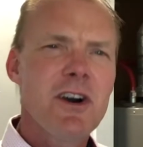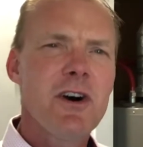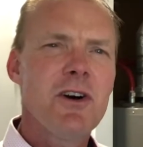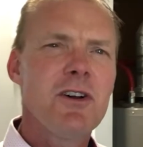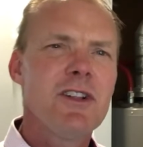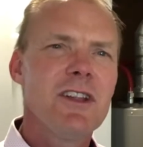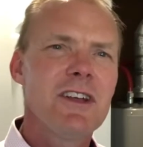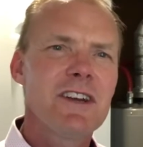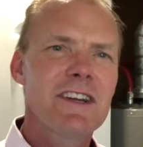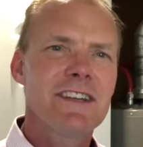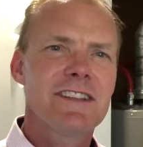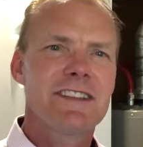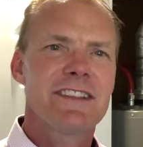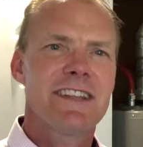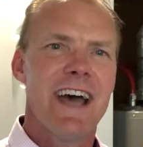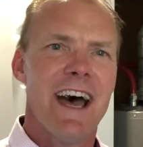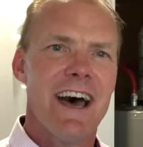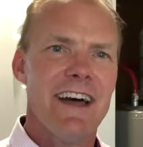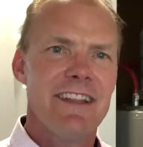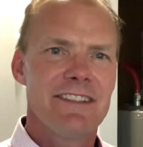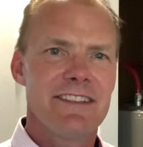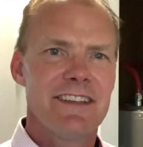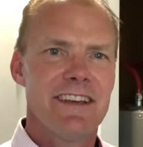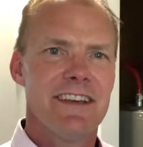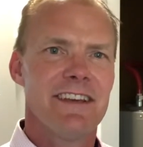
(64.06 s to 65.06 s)
go look at
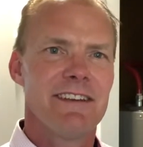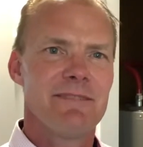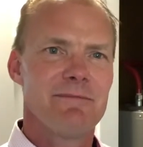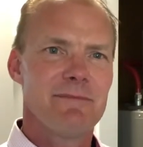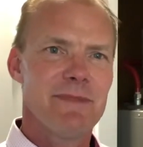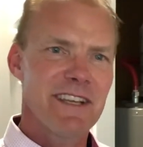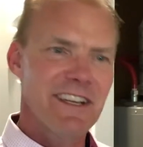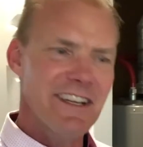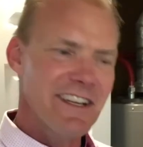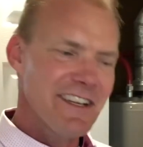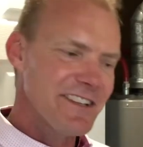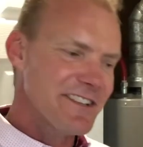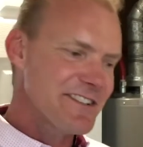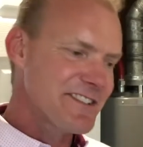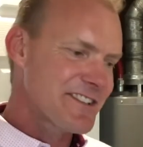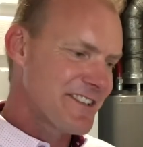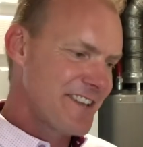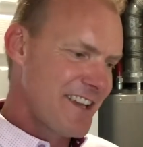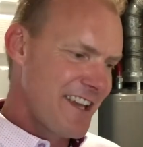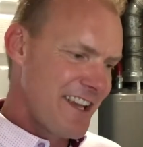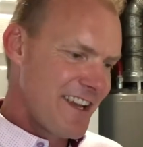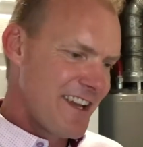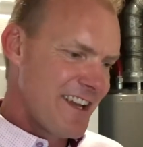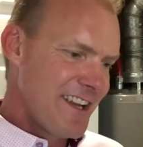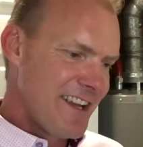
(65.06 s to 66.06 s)
that thing,
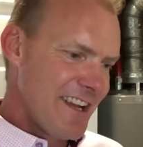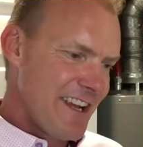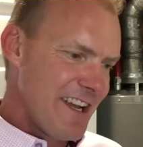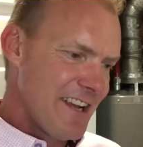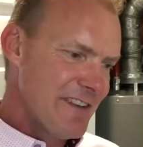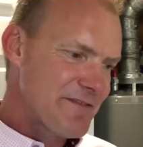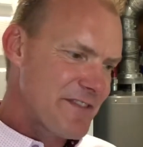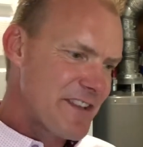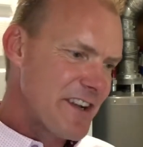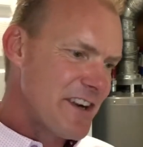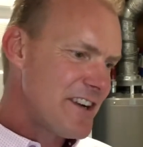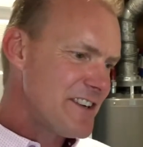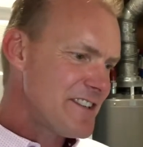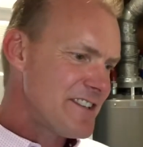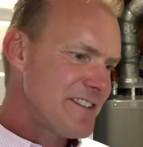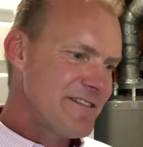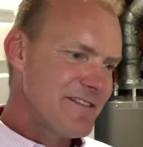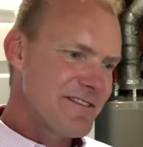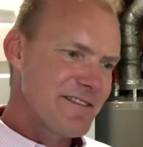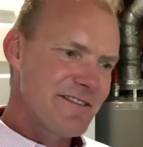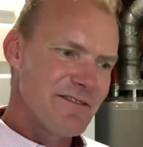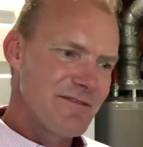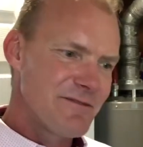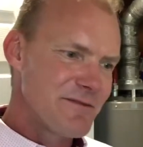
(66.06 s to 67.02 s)
because if they're